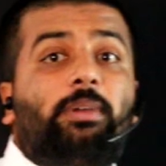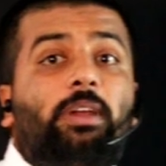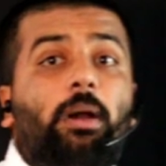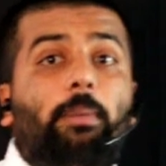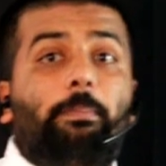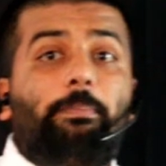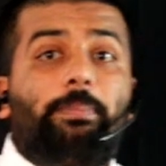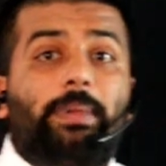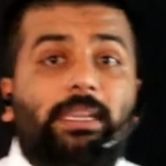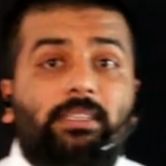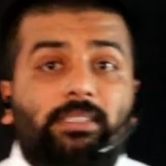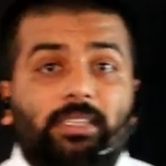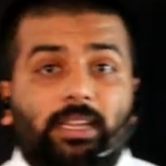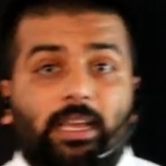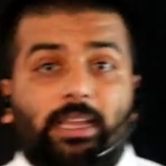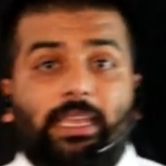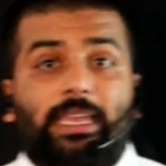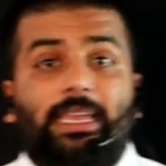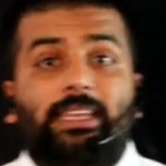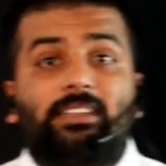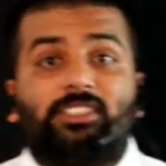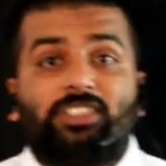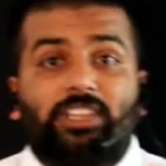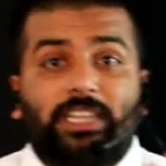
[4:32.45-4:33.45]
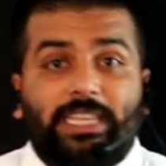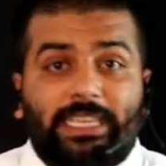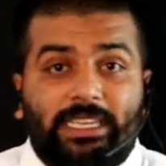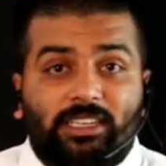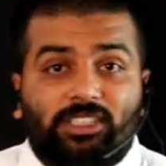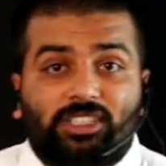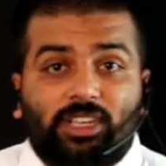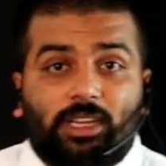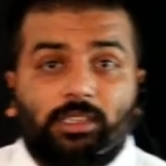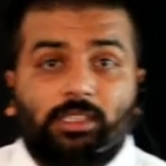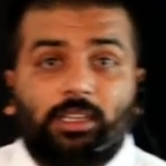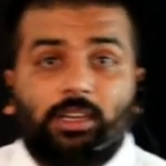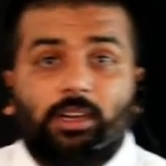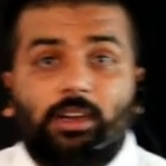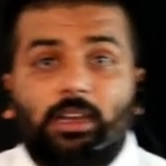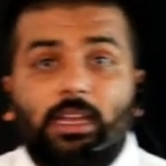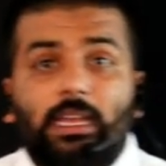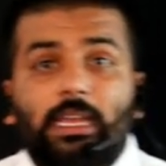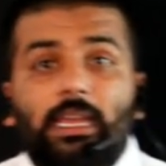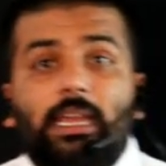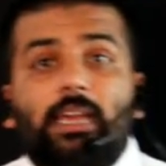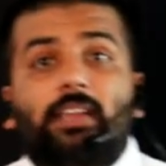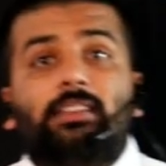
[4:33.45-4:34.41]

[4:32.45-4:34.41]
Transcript: compete against each other.